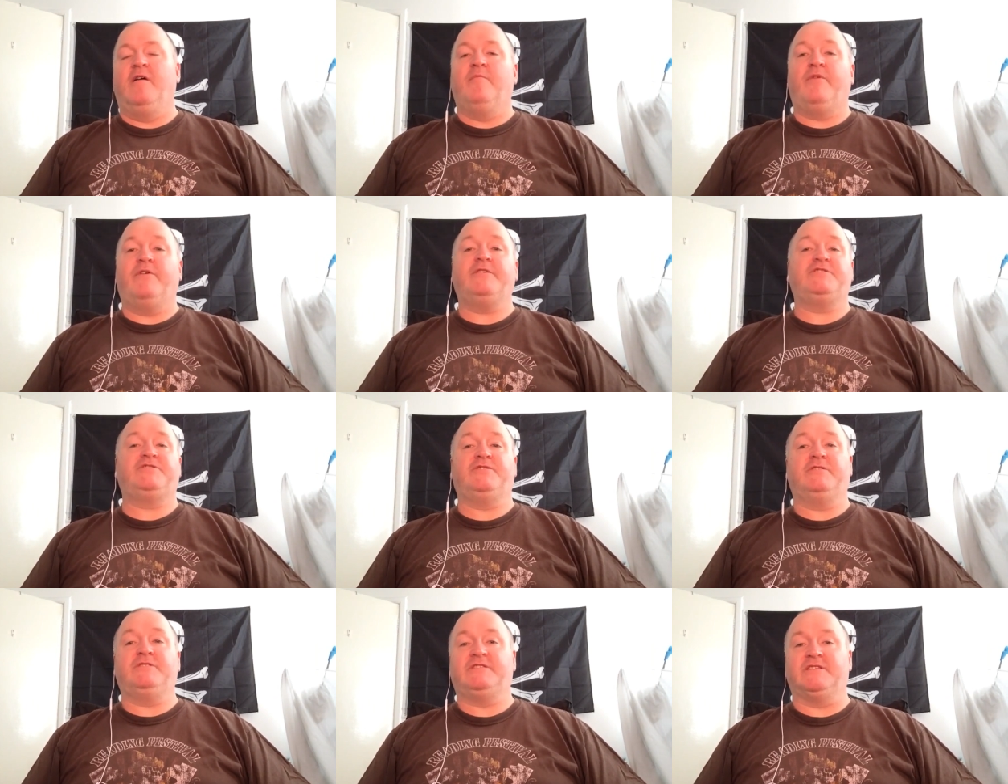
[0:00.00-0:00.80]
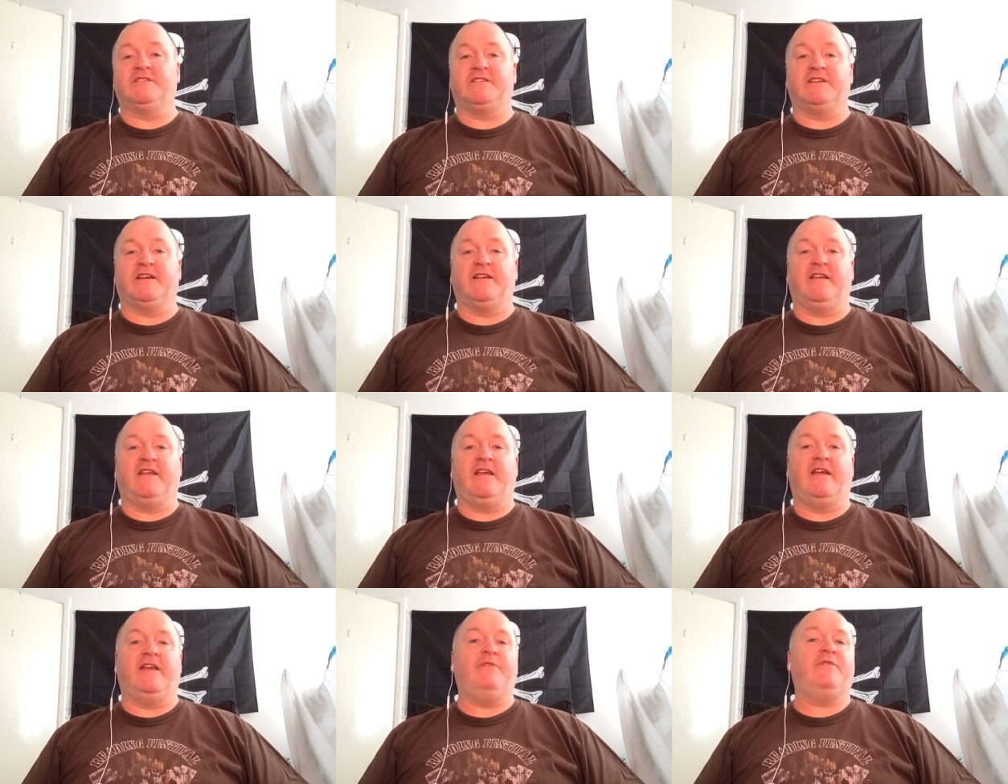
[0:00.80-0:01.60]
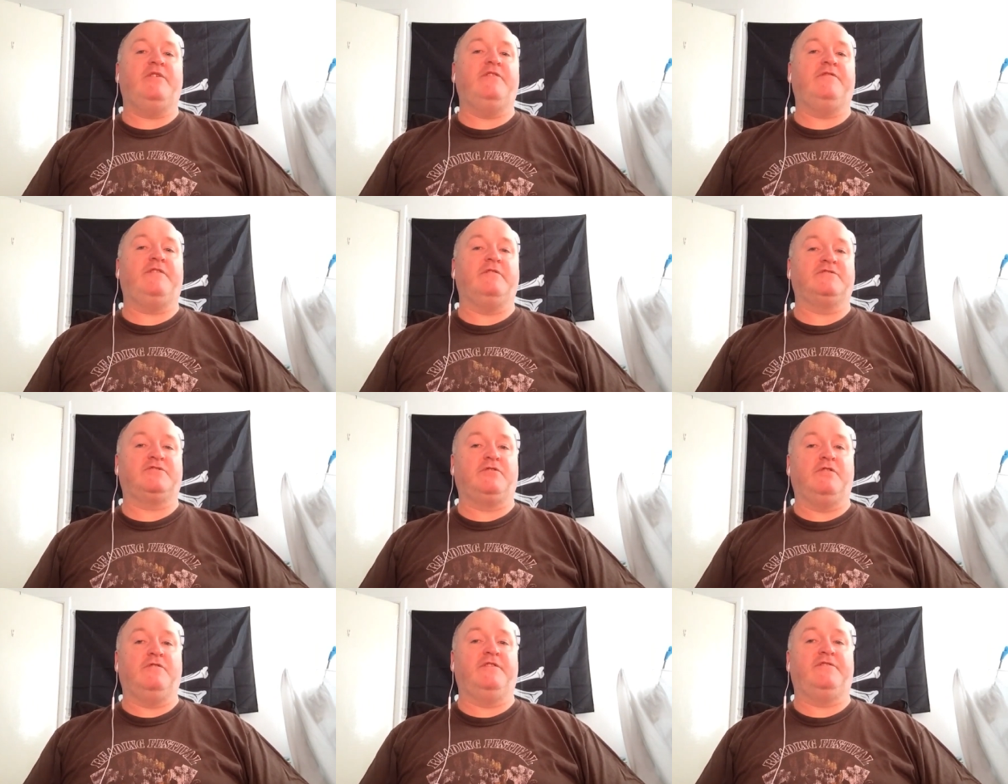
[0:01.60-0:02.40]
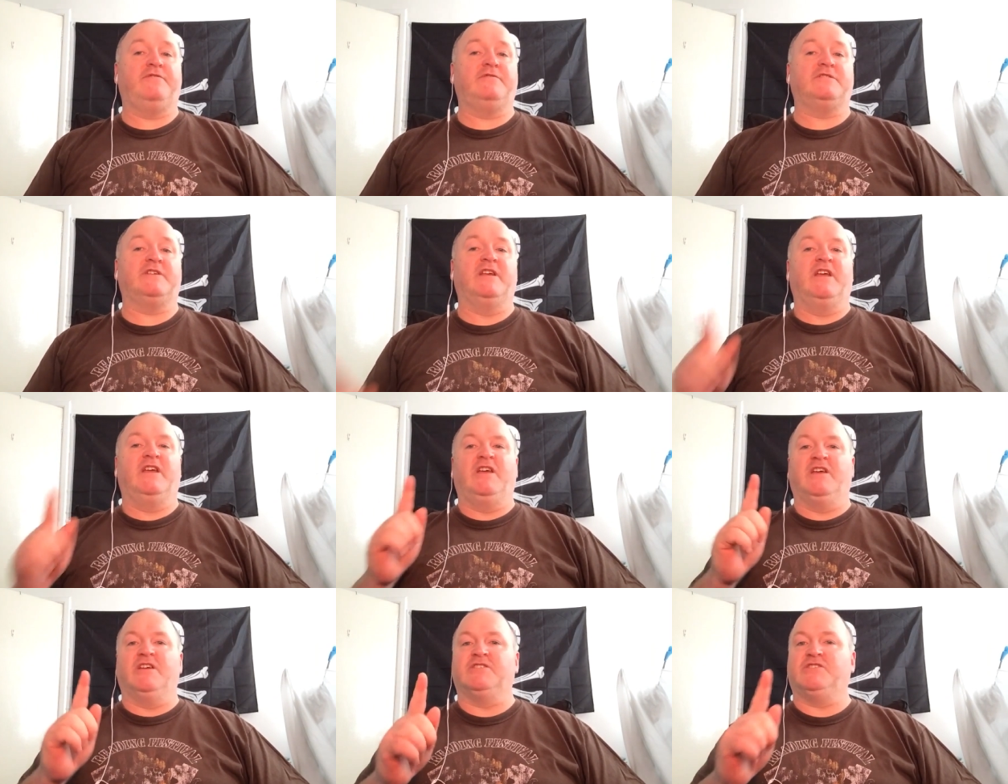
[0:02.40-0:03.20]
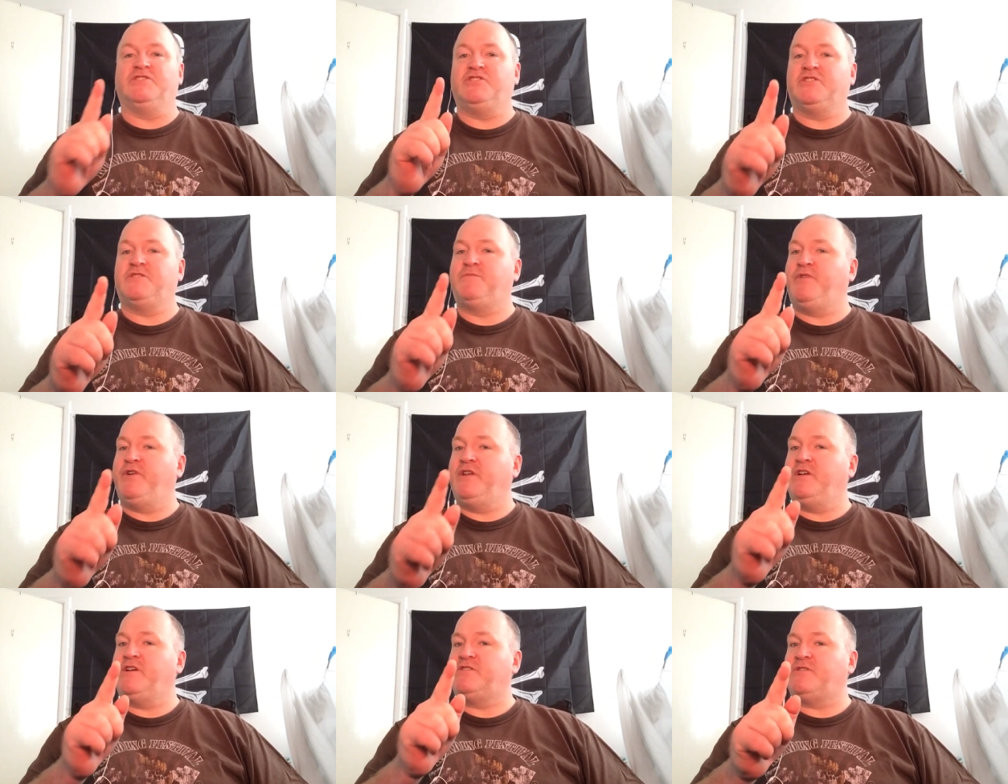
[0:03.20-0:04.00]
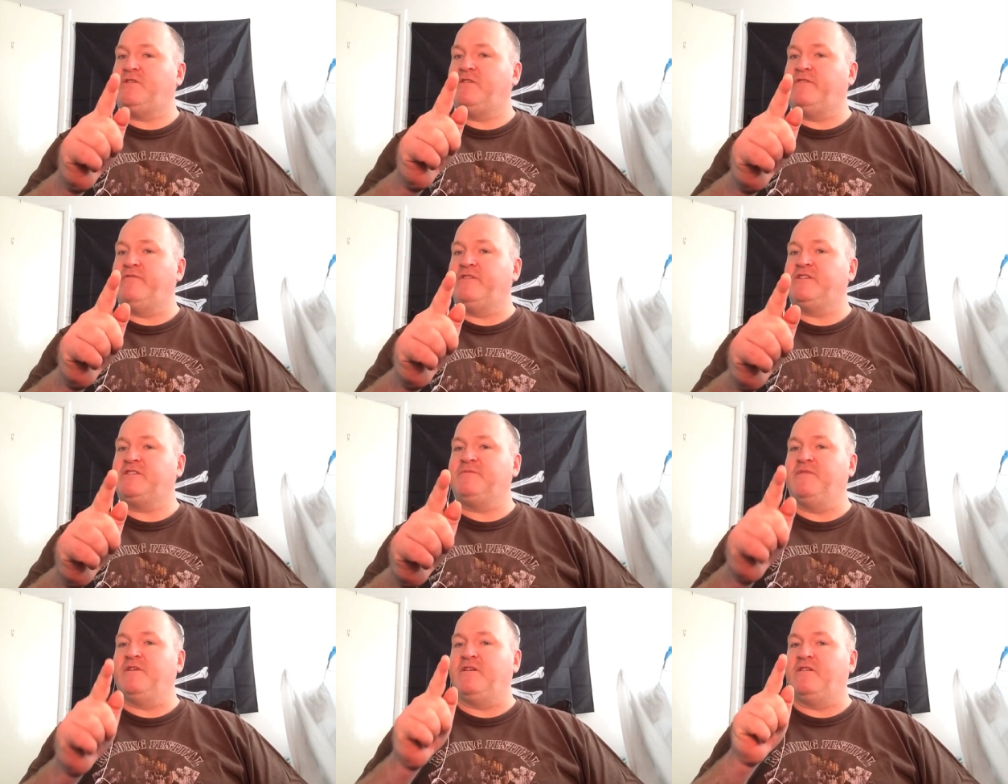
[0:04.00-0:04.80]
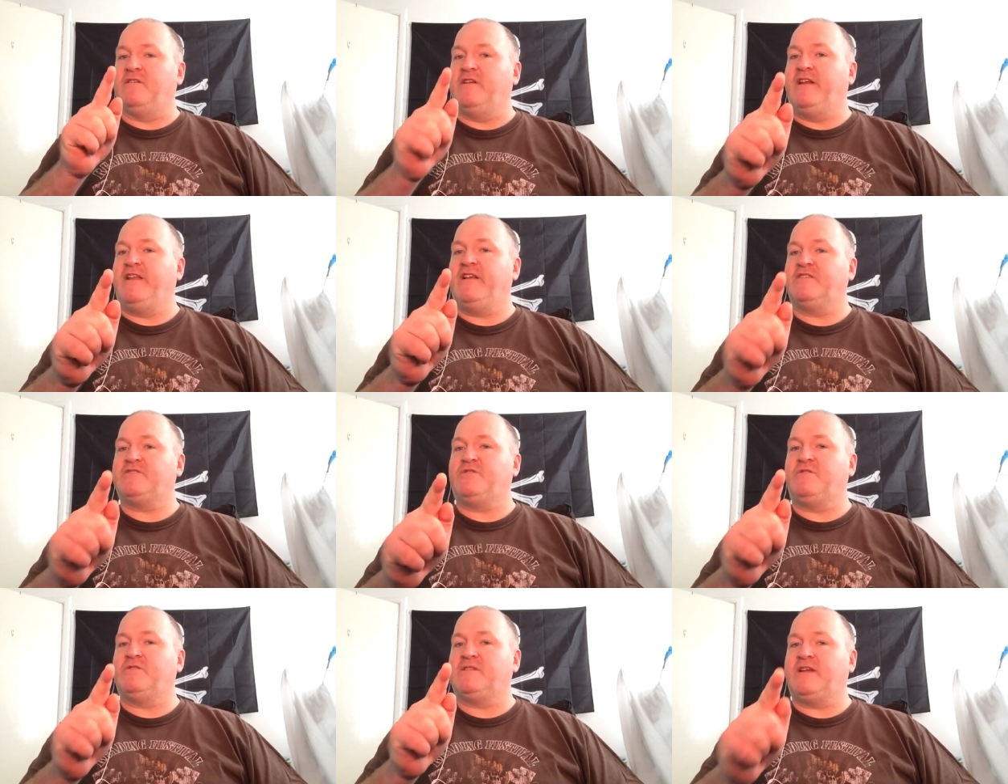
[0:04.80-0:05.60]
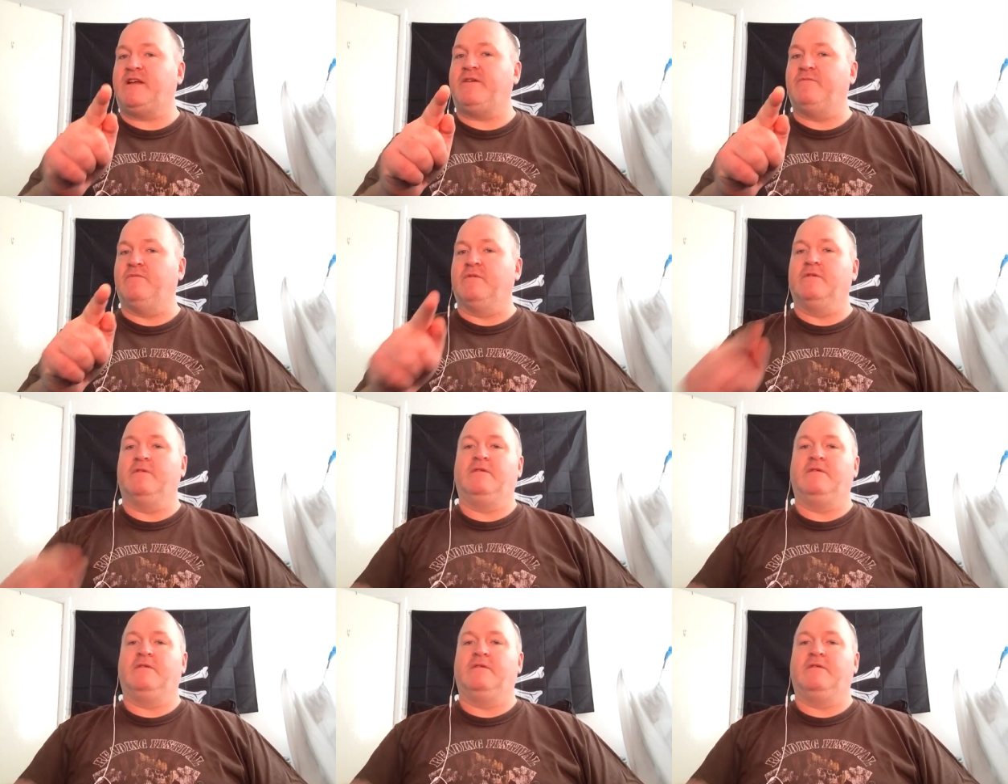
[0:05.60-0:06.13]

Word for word: Boris Johnson said anyone who flouts COVID rules isn't just putting us all at risk, they're letting us all down.